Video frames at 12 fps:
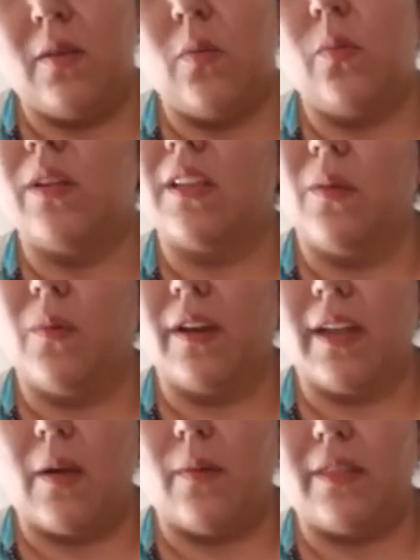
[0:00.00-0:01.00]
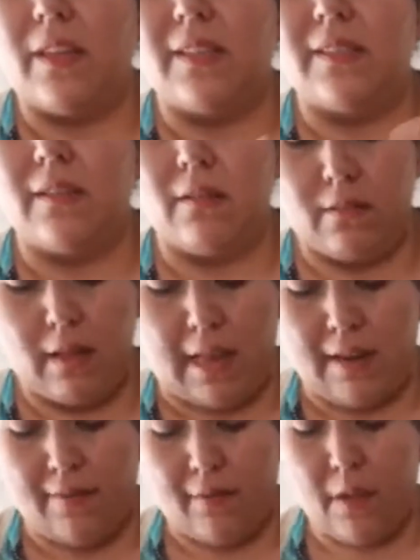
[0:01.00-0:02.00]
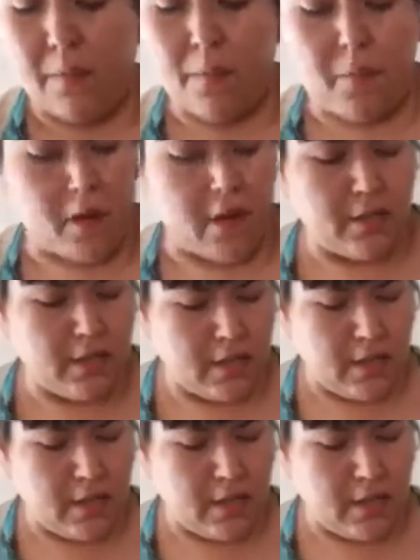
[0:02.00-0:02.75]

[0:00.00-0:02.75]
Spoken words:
really work out with these. They'll kind of come apart.